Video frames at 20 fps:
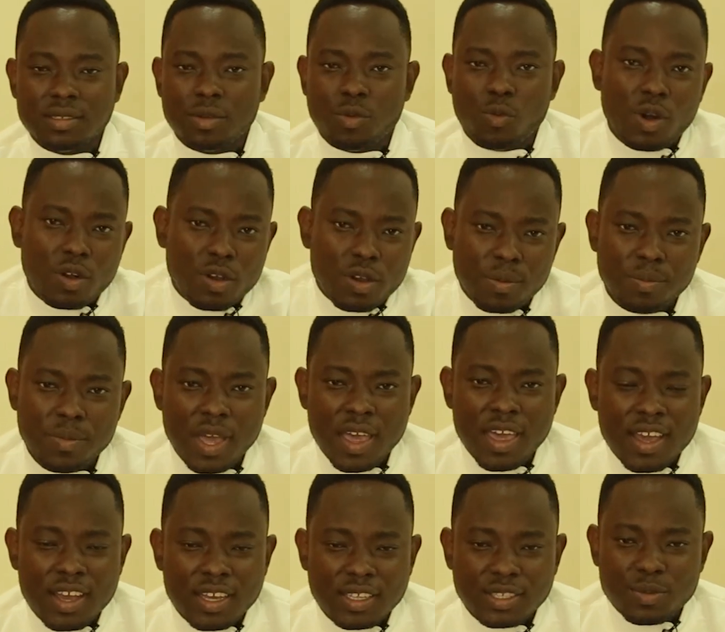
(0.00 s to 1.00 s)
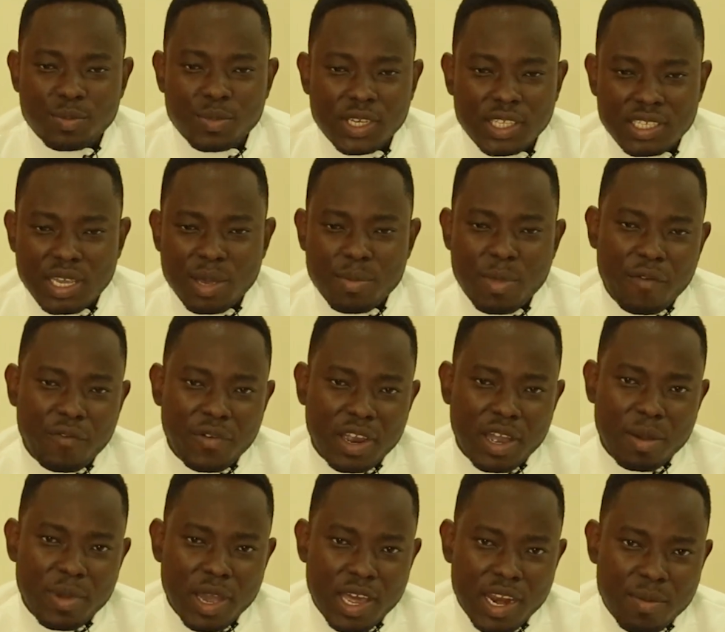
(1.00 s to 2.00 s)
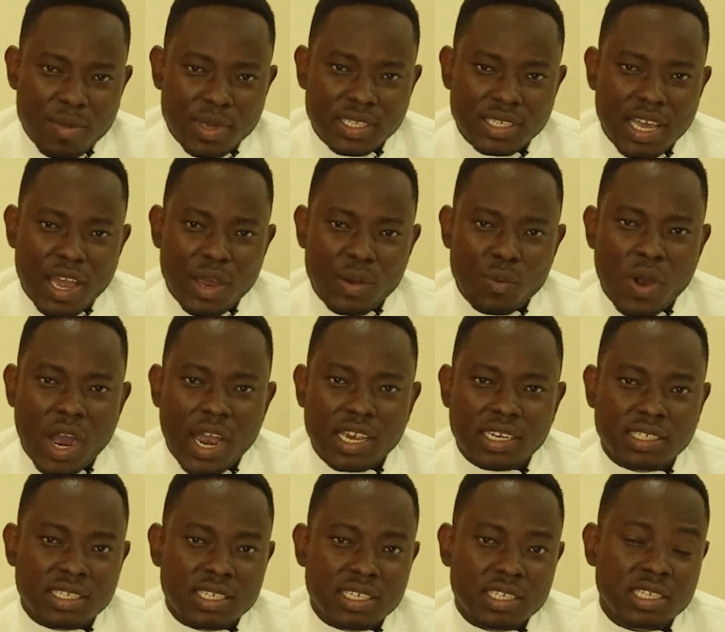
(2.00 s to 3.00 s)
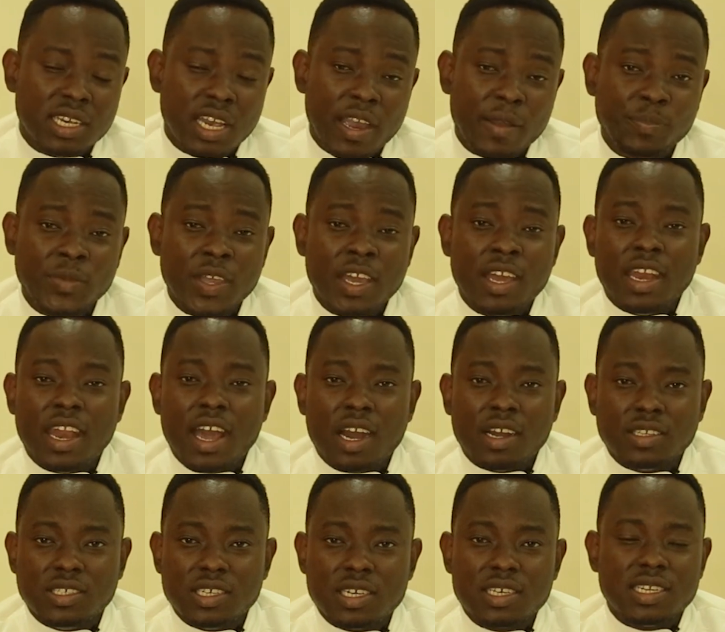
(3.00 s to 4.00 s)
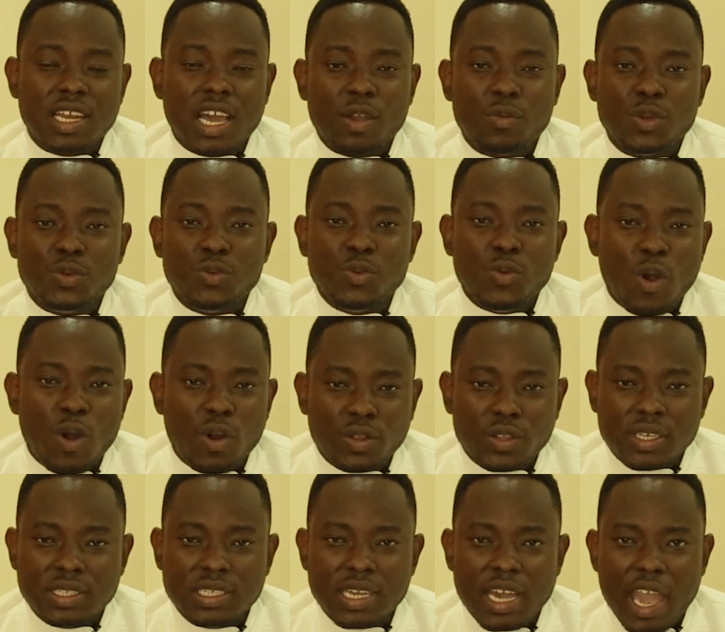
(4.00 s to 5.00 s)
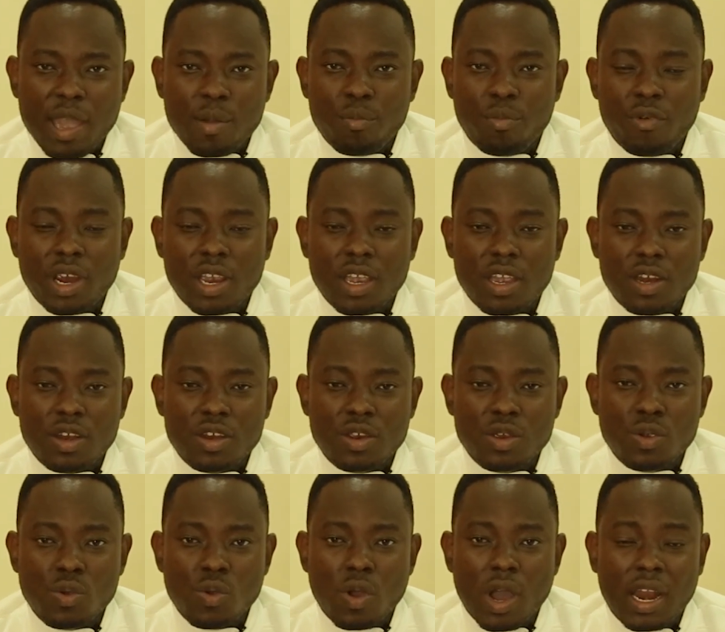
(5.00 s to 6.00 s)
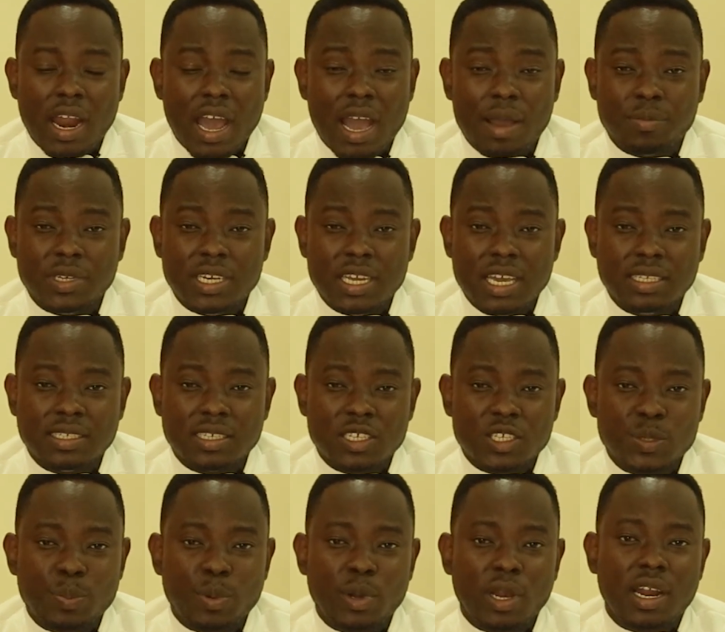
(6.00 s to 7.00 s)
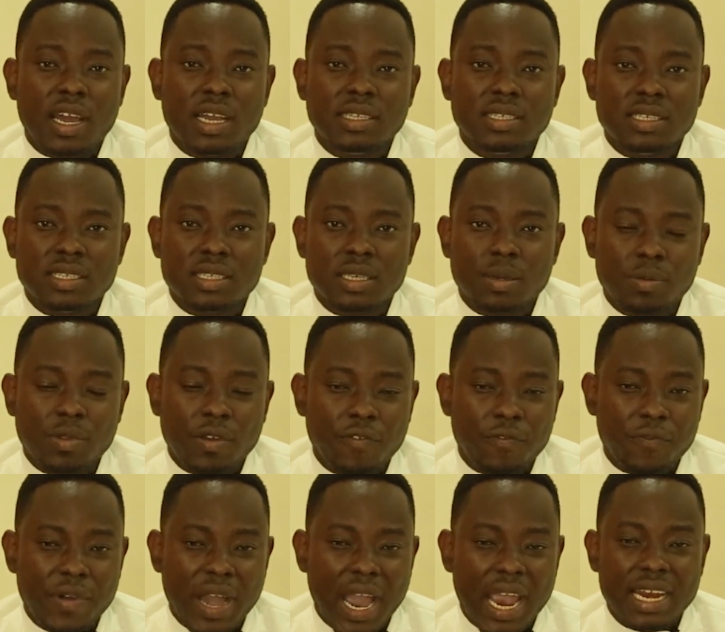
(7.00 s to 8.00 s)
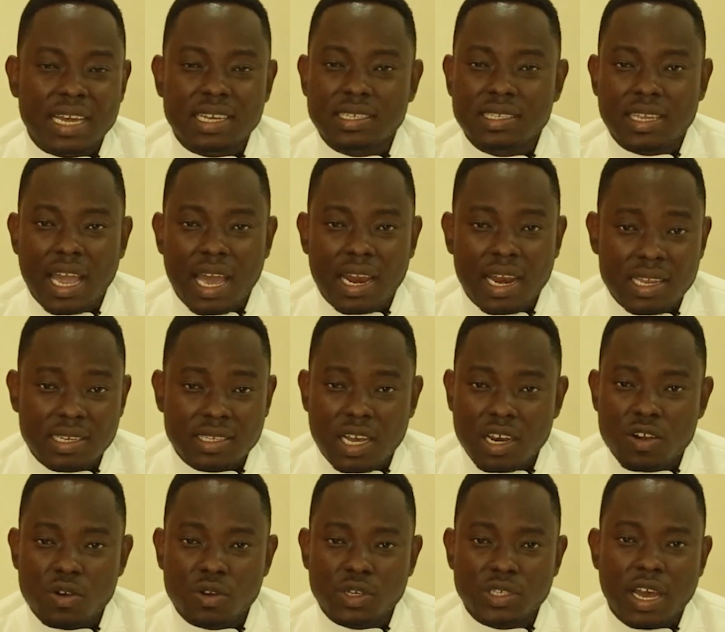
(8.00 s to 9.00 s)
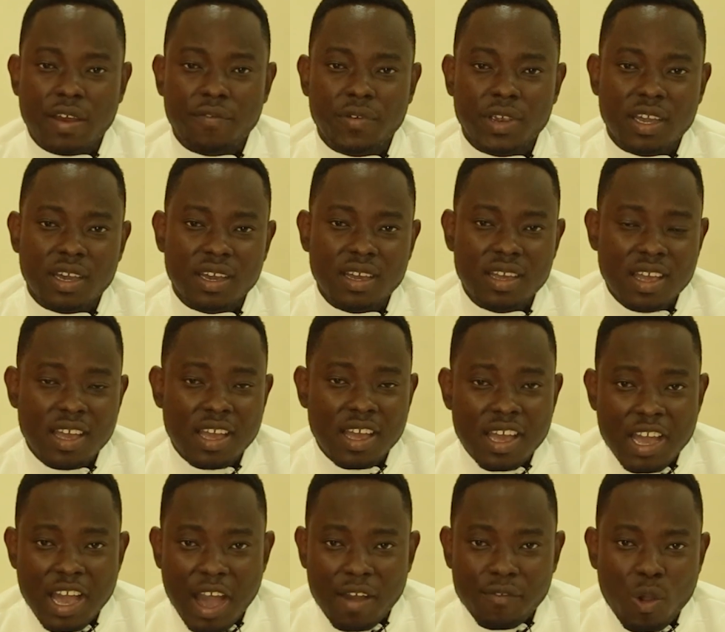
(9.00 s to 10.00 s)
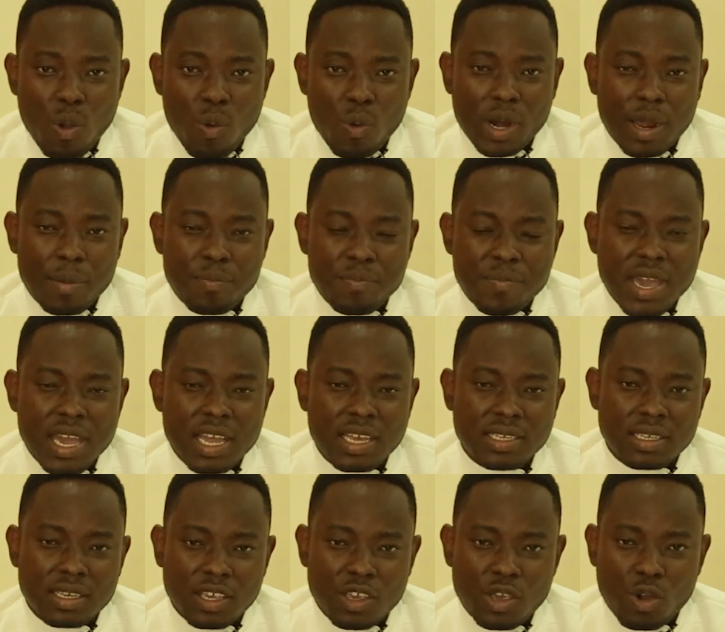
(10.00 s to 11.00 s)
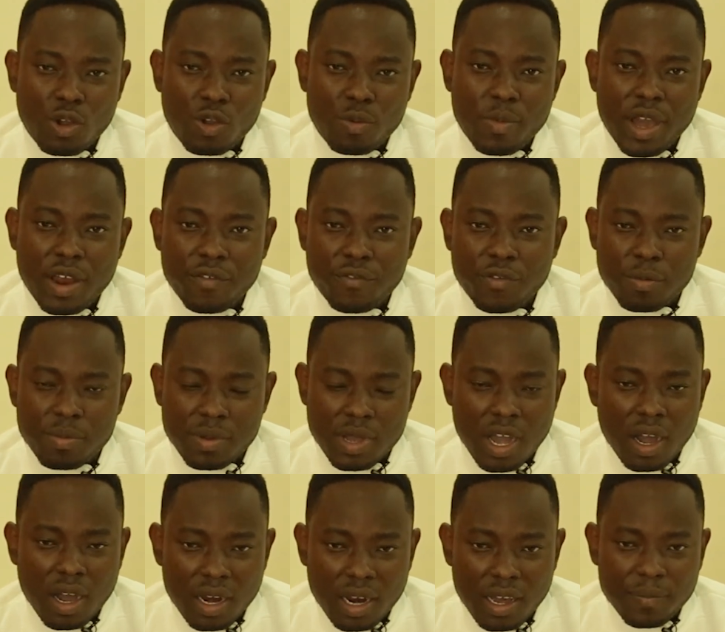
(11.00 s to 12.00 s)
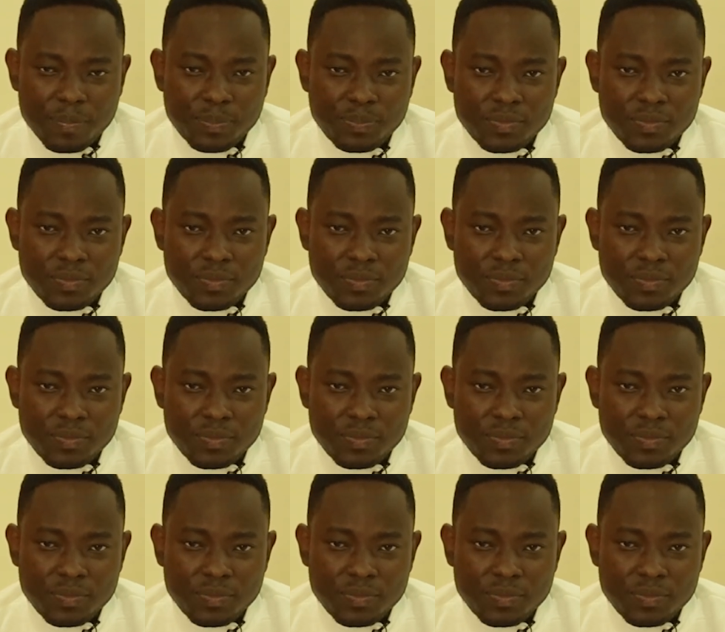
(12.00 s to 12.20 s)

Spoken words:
Welcome to BTM Afrika. My name is NYDJ. Now, just like we do all the time, bringing you an update and spotlighting some of the finest talents across Africa, I've got one amazing young man from Ghana.